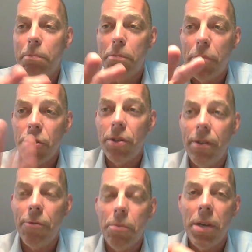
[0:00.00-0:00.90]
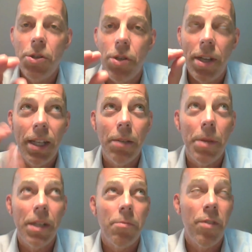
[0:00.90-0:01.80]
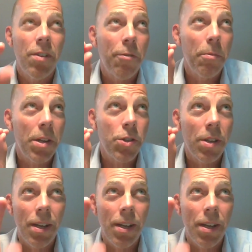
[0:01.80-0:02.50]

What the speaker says: personal information, intimate information.